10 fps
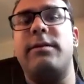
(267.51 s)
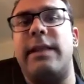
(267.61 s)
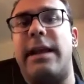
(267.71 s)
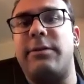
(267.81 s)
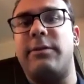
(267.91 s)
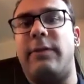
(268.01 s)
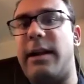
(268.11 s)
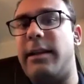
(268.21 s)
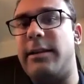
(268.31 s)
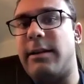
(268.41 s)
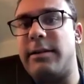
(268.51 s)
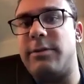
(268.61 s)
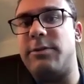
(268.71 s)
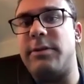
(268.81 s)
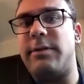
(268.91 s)
is allowed to violate the
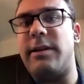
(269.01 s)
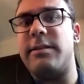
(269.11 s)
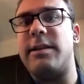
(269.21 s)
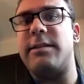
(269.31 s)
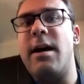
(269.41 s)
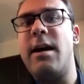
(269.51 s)
Constitution of the United States.